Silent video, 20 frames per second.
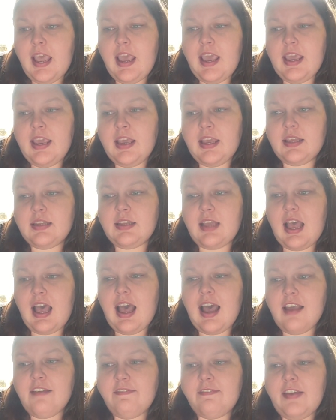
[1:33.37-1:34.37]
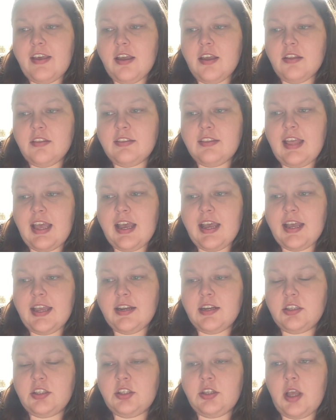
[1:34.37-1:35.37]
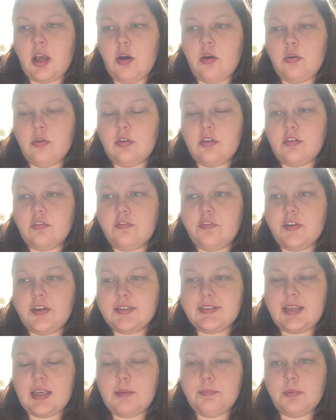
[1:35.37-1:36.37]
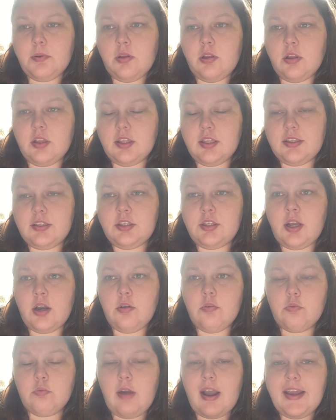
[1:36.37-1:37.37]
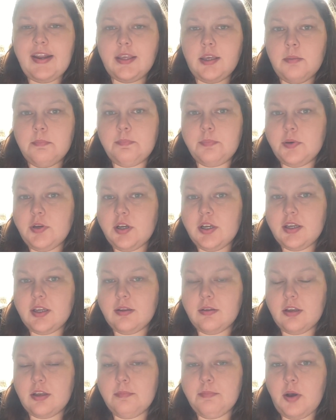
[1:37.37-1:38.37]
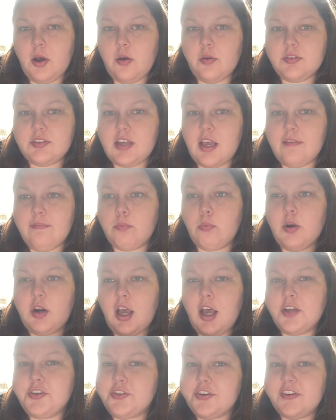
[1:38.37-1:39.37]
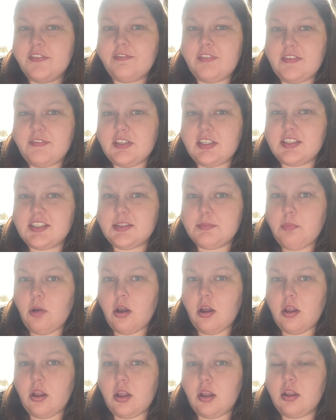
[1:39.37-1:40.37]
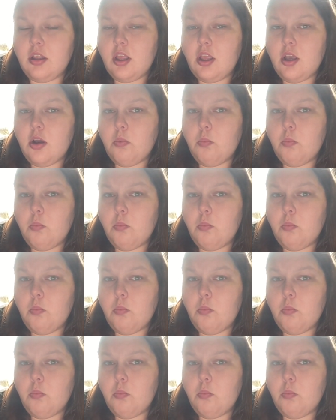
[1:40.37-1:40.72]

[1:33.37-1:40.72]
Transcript: and i found that you know for example, you know, writing a book composed of 150 small,